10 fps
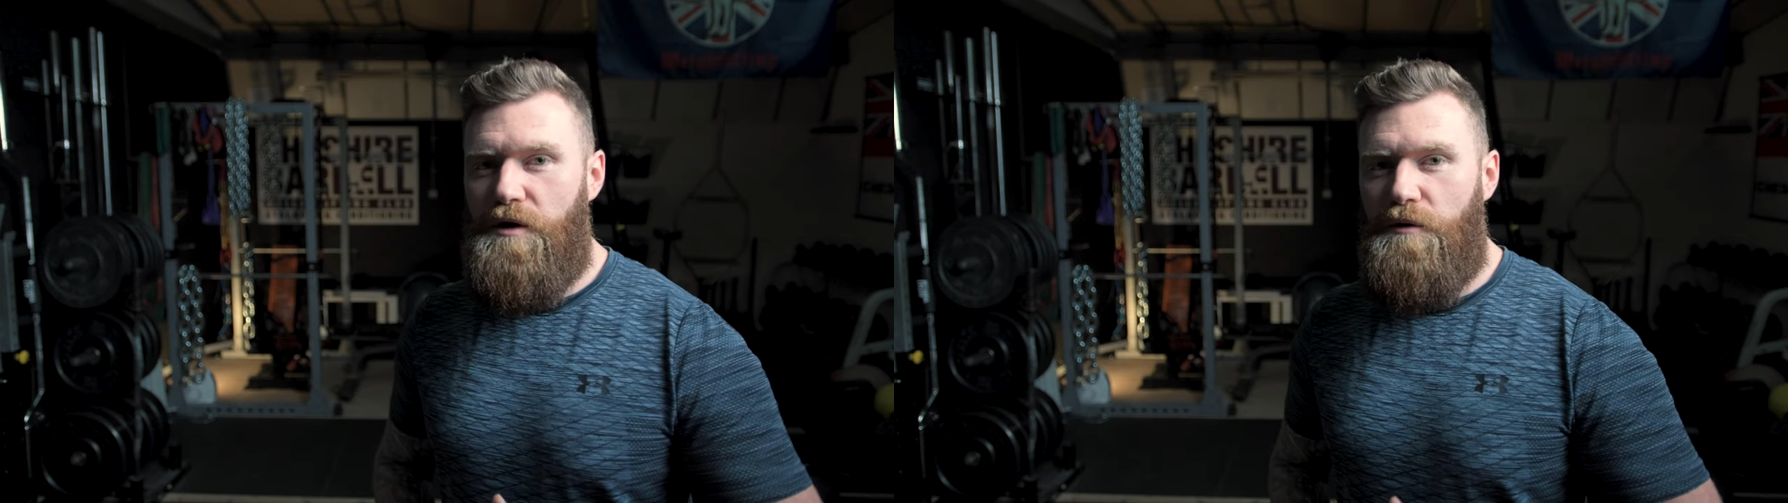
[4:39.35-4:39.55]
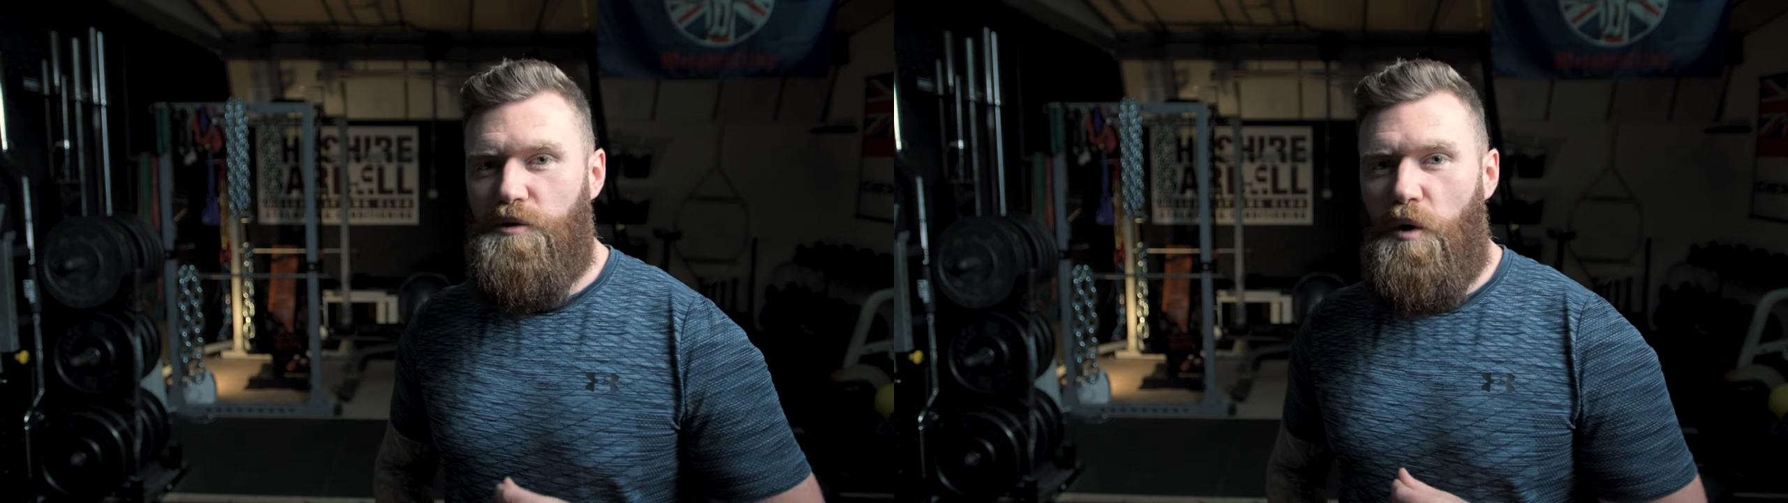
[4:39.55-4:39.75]

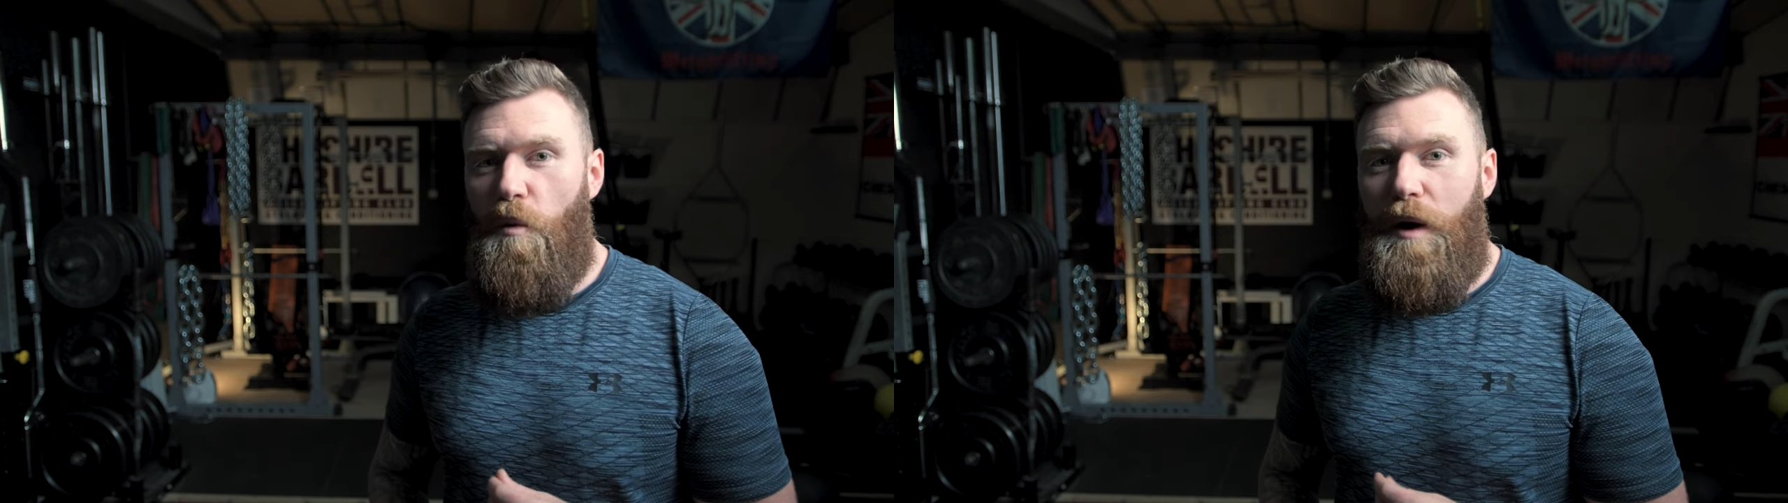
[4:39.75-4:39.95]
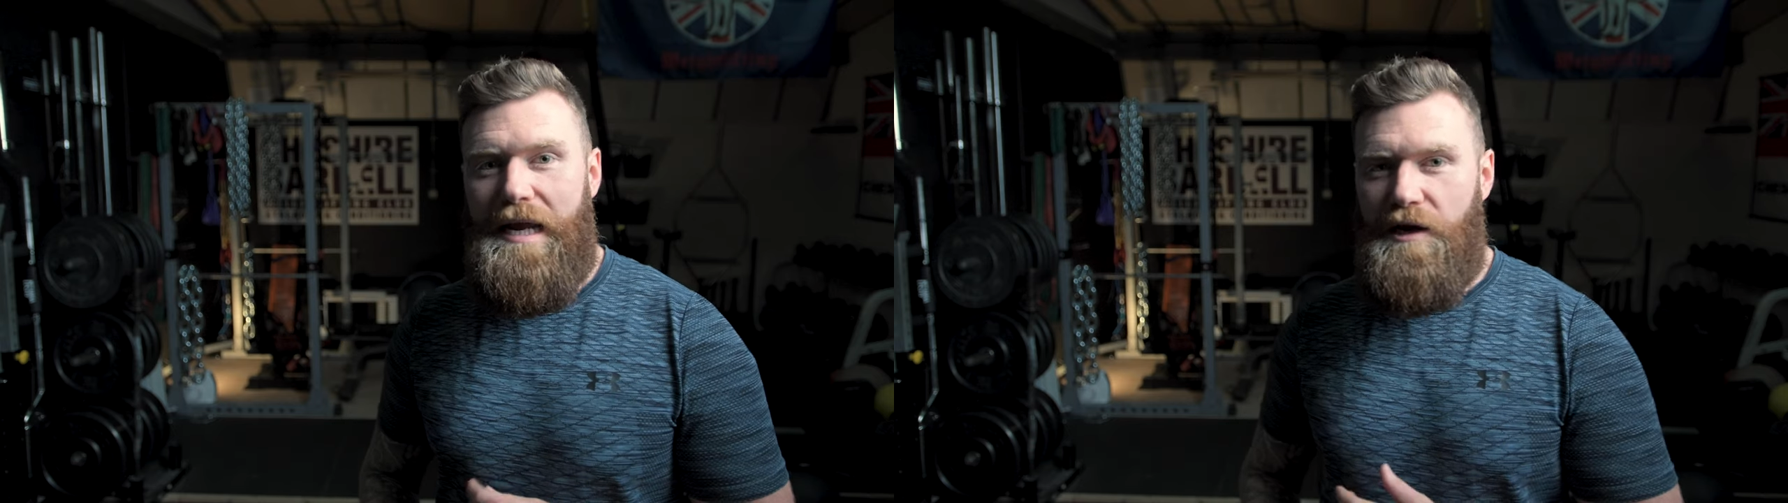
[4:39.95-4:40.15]
those who
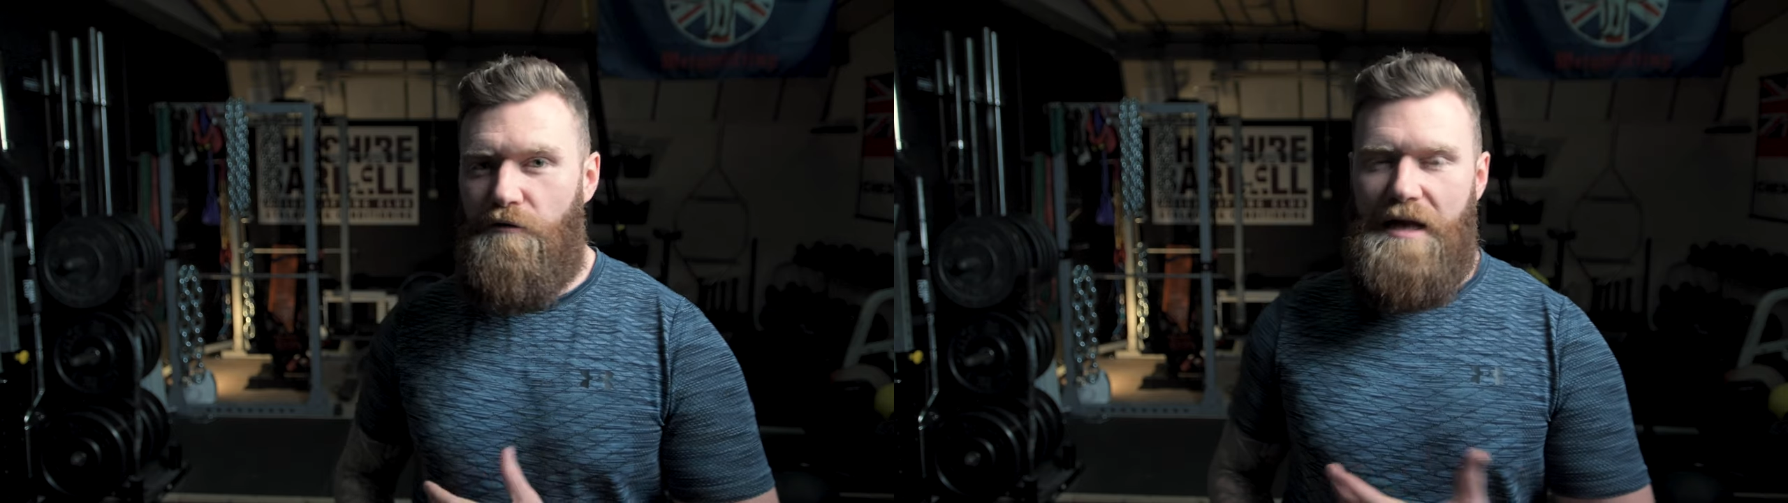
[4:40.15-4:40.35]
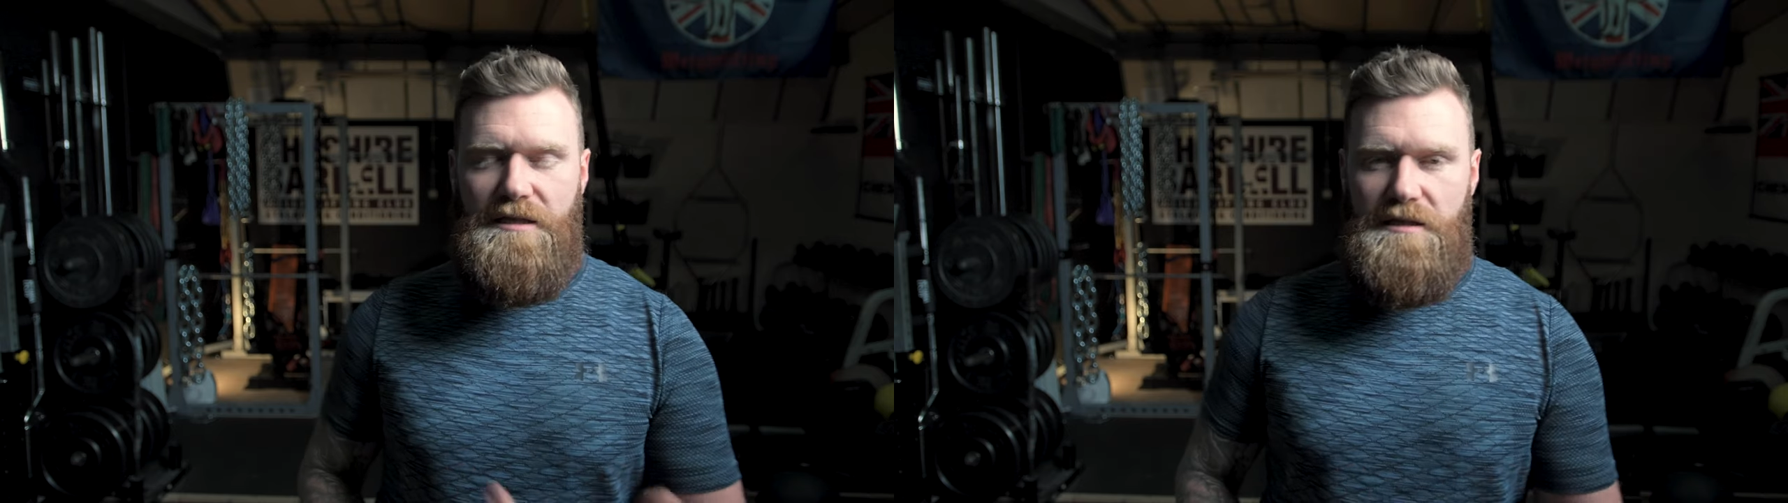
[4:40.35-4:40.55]
are winning Grand